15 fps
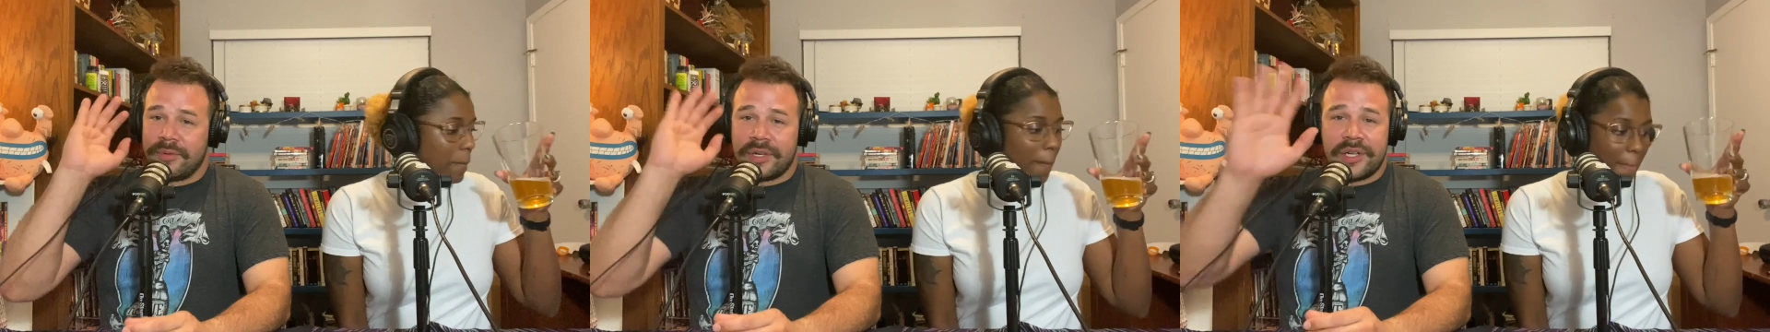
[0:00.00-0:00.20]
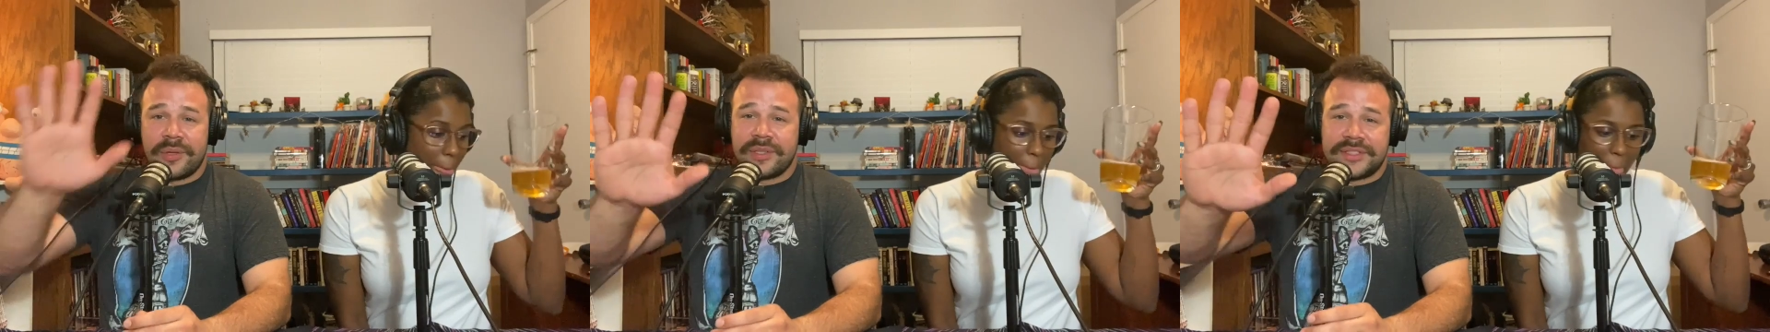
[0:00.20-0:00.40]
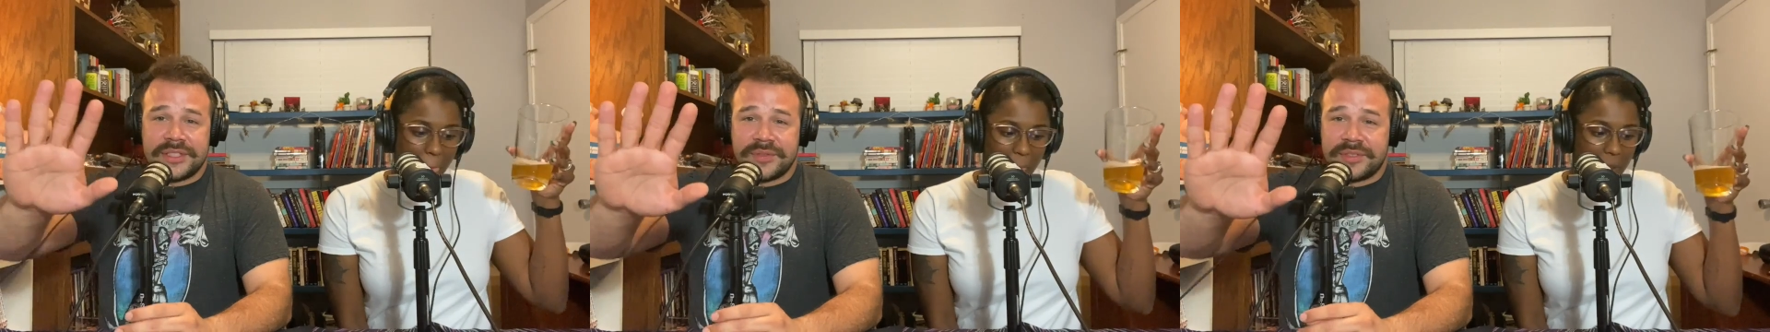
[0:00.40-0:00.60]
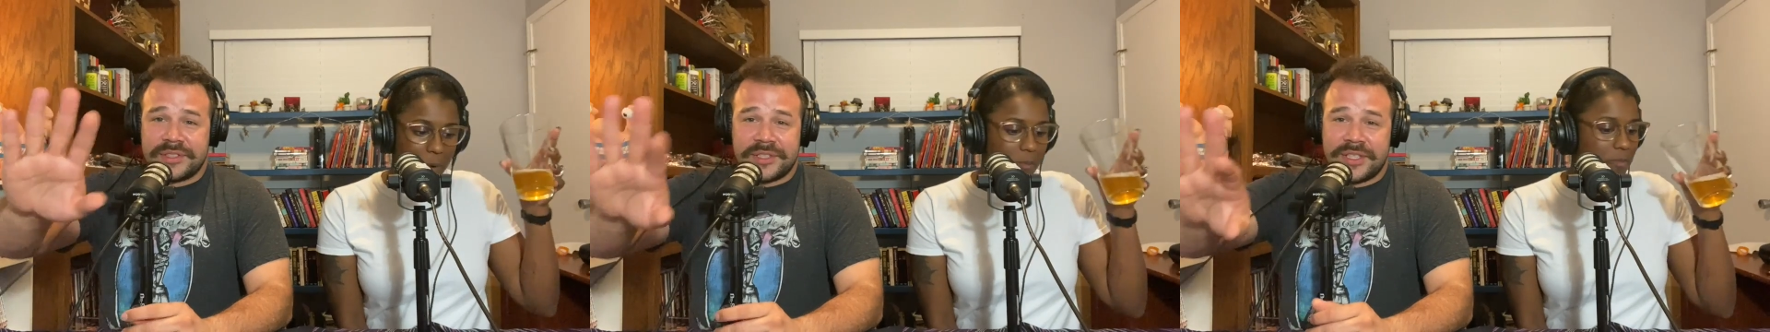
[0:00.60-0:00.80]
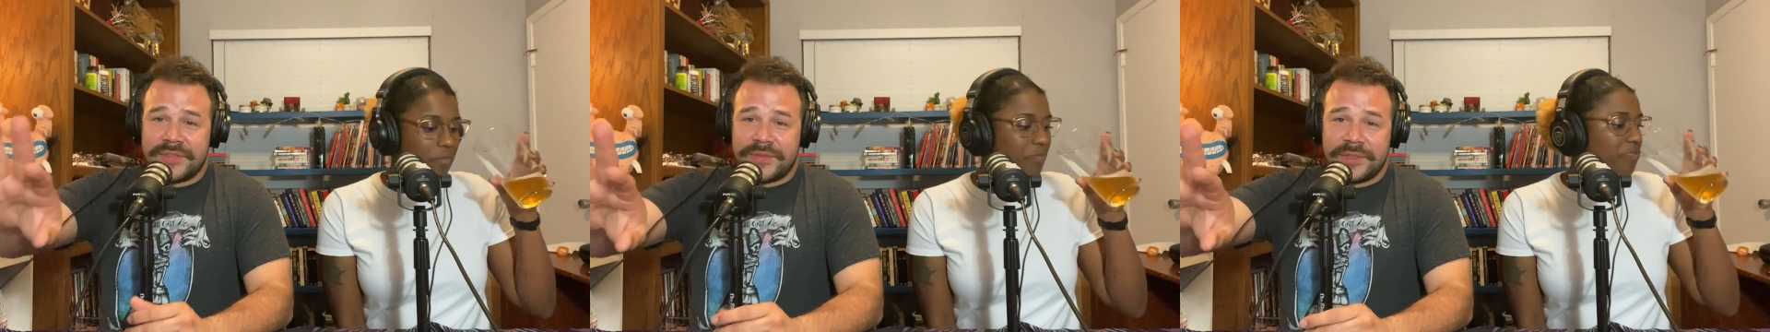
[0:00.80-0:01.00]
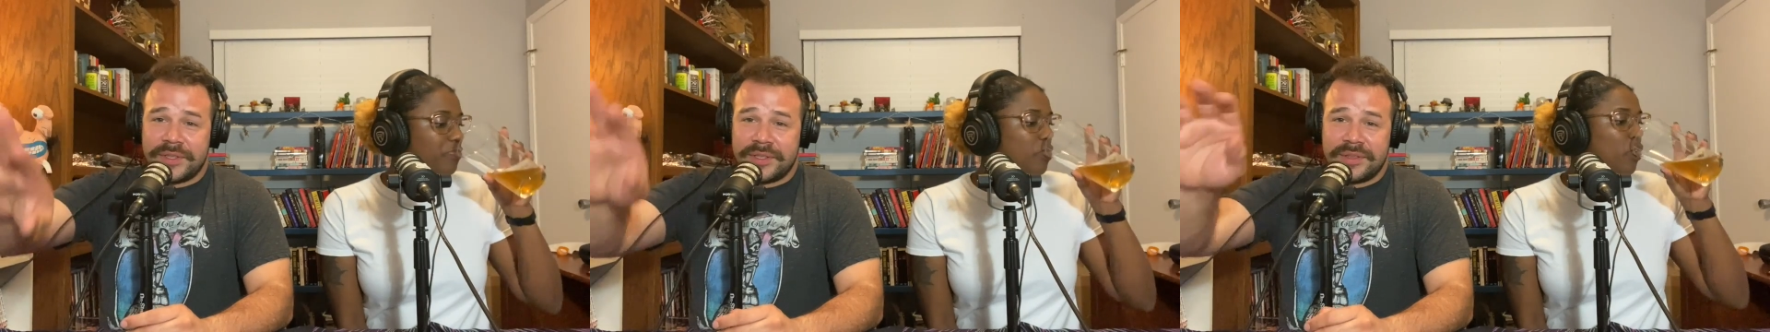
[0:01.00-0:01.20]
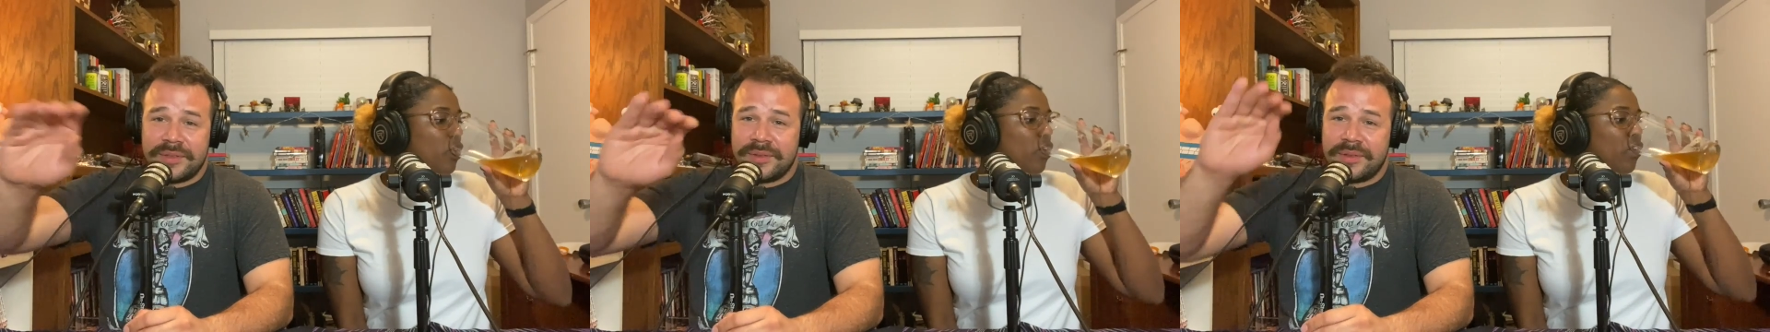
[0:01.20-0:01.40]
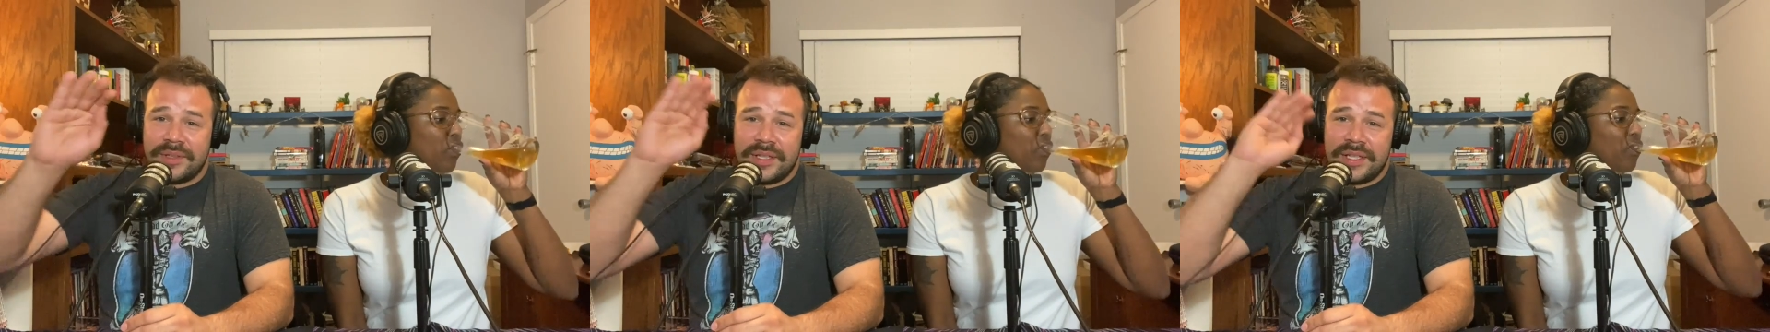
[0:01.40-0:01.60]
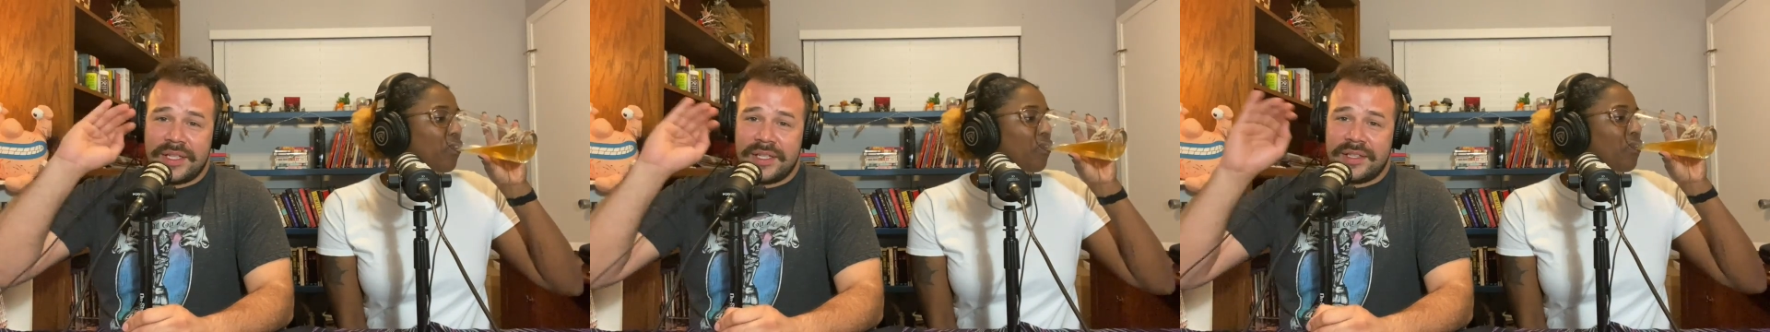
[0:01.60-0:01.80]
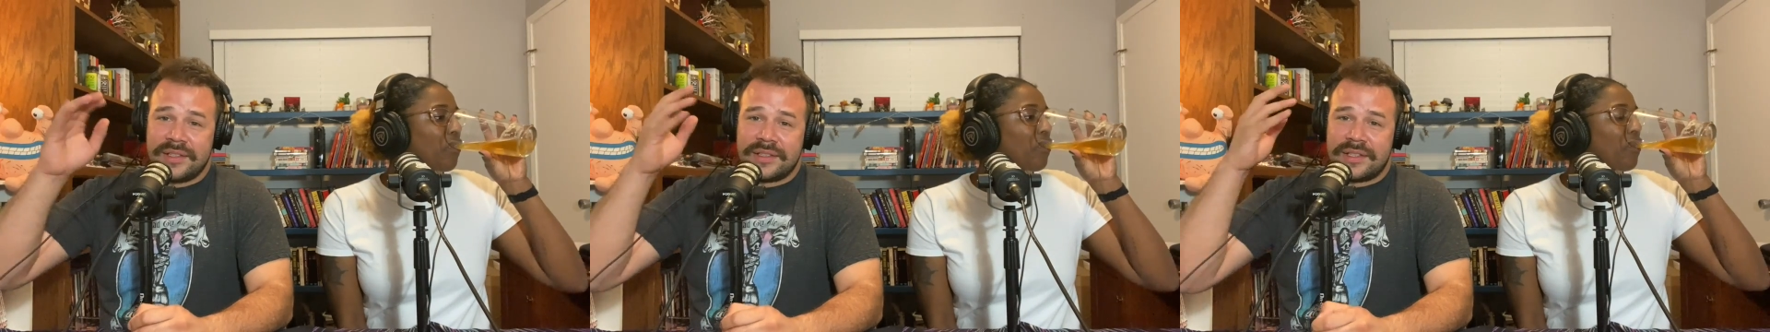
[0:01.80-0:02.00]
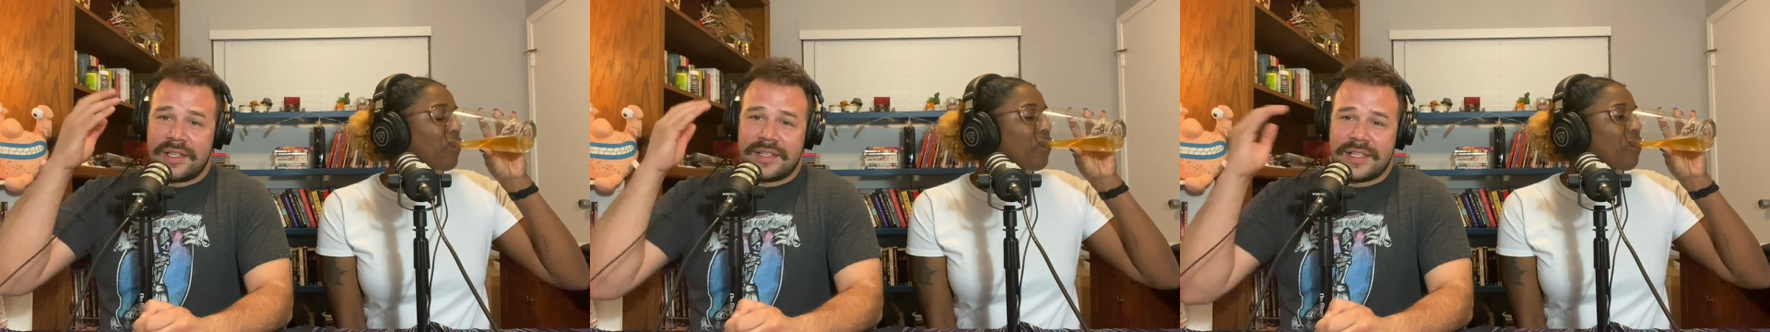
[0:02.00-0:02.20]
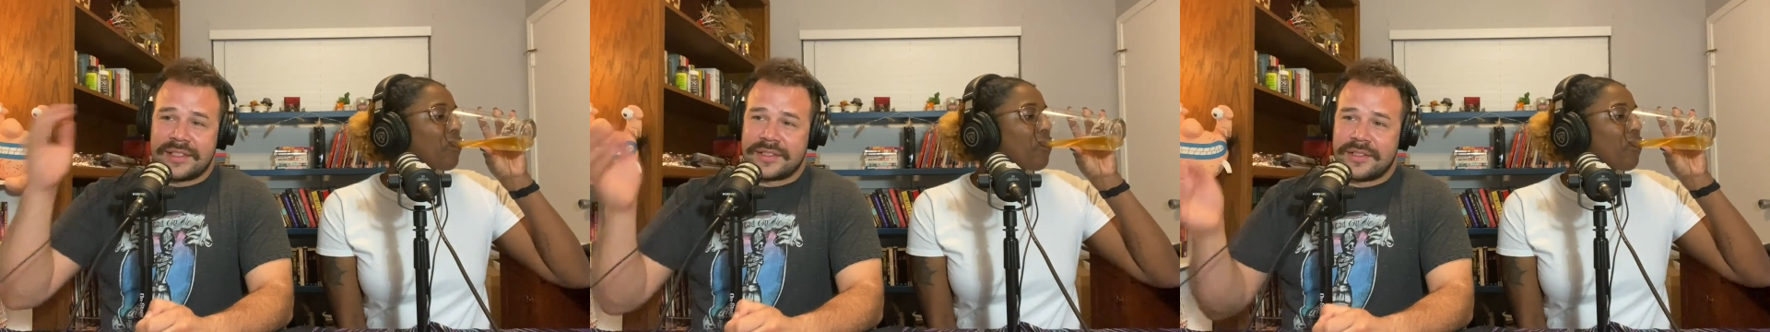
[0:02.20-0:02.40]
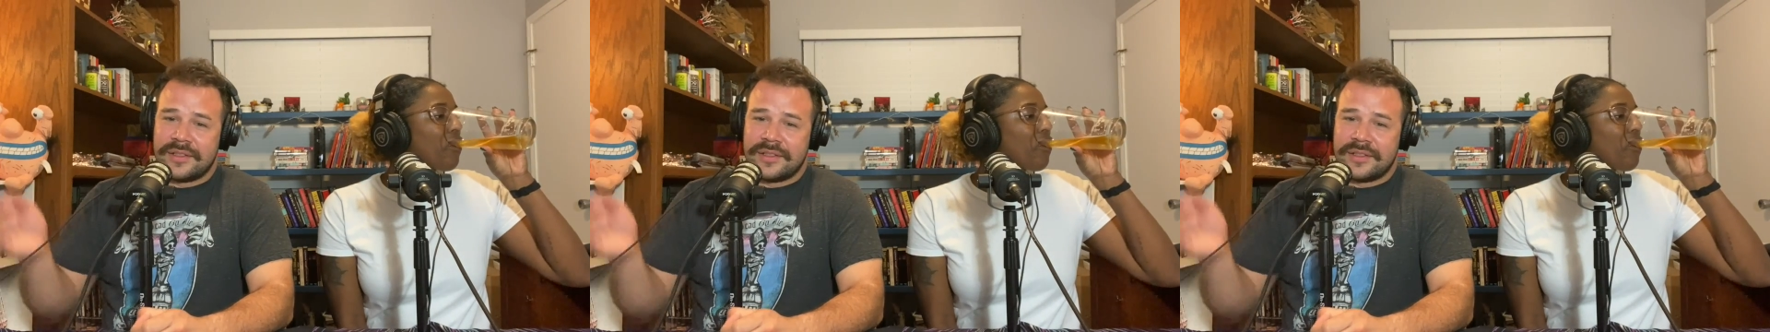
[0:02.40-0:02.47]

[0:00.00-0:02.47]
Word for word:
Speaker 1: we're going to do a Silver Surfer. Uh, I think it's